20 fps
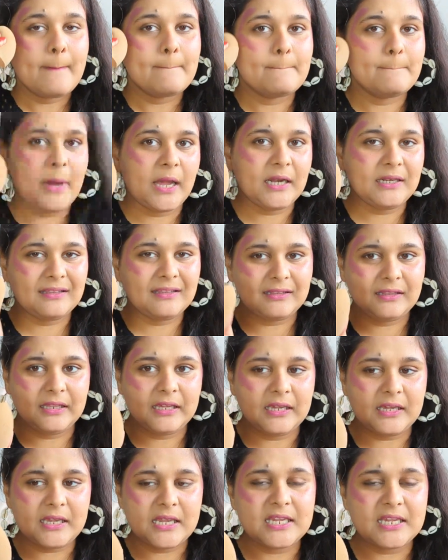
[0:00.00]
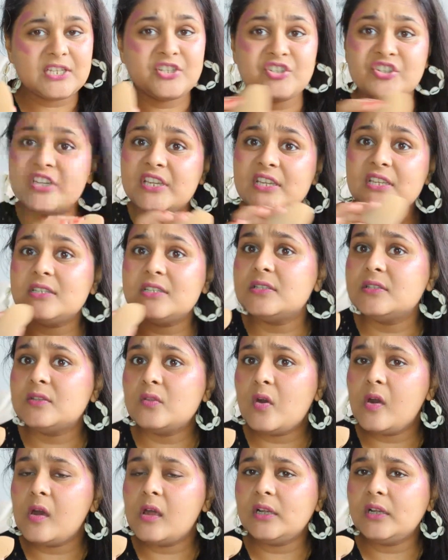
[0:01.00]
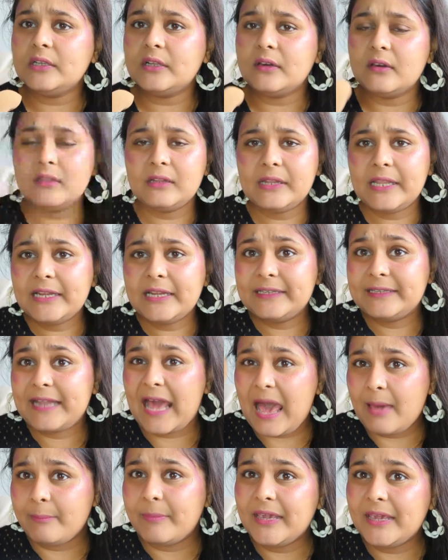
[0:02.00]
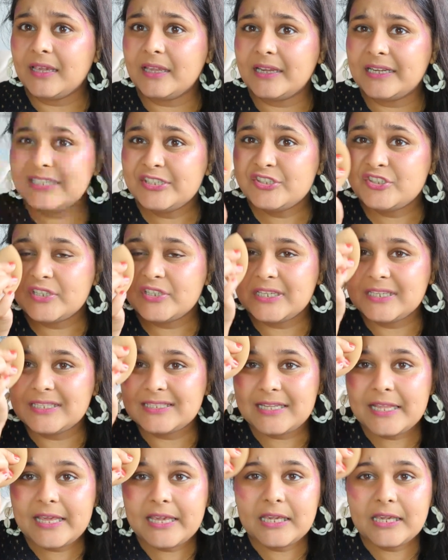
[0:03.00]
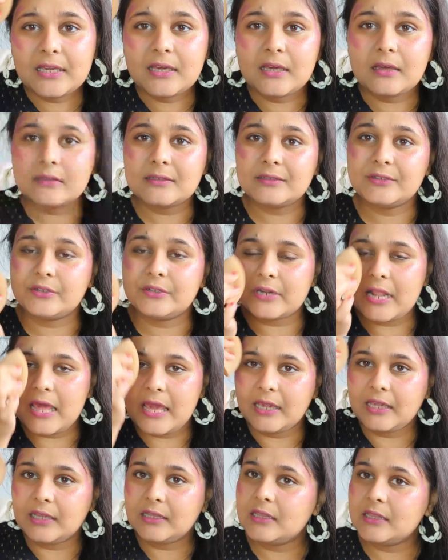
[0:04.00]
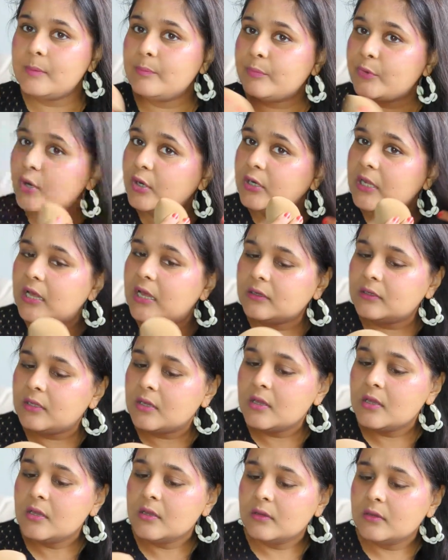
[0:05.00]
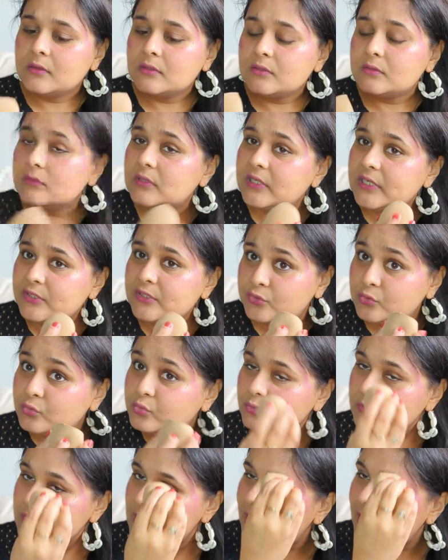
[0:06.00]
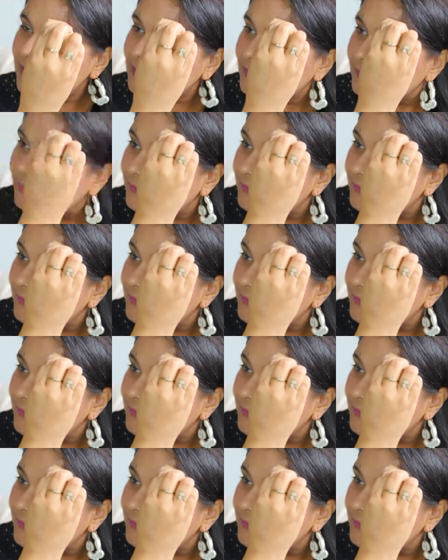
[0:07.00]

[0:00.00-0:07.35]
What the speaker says: But the thing is, she is not like dabbing it. She is like dragging the product. So let's do that.